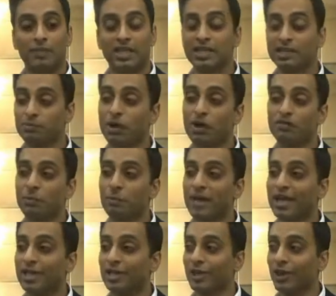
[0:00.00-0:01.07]
He's part of a
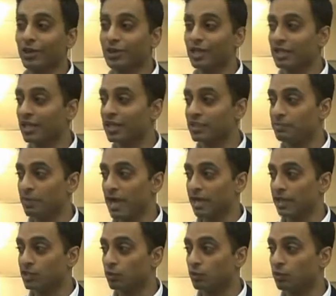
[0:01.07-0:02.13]
band called the
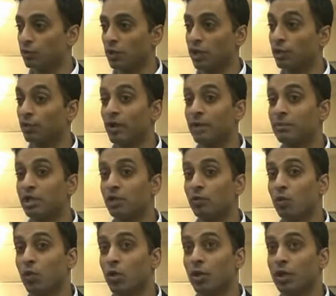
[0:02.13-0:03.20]
Klezmatics, which won a Grammy
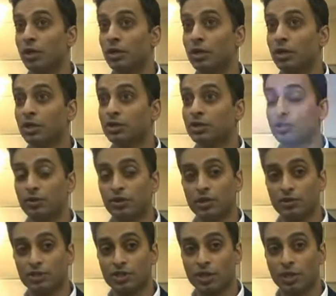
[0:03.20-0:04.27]
Award 2
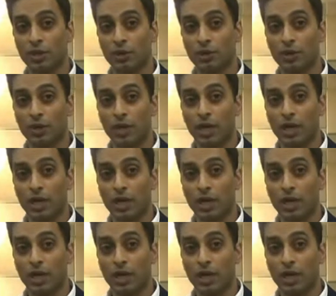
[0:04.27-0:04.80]
years ago.